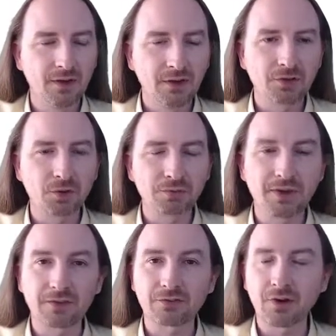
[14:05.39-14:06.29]
So to
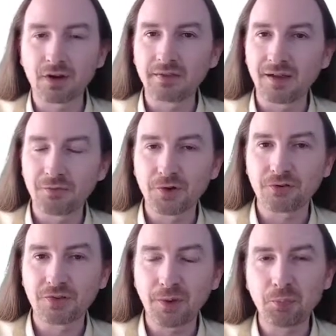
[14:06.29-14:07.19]
get started, that
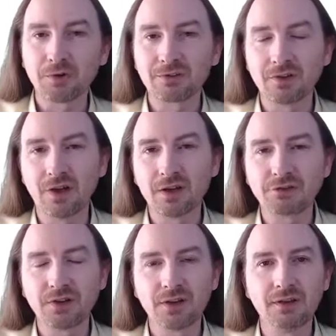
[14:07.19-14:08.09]
first step was to
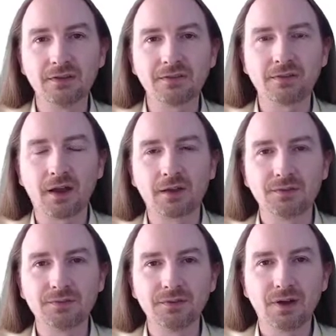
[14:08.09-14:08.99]
launch it inside
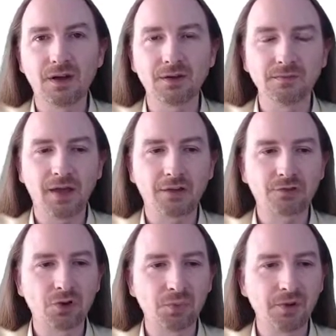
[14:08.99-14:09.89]
of
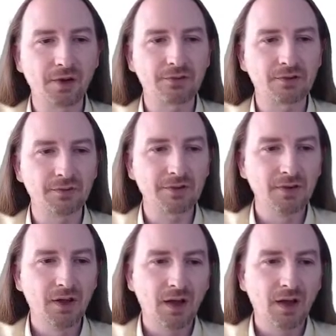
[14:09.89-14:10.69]
Azure Kubernetes Service.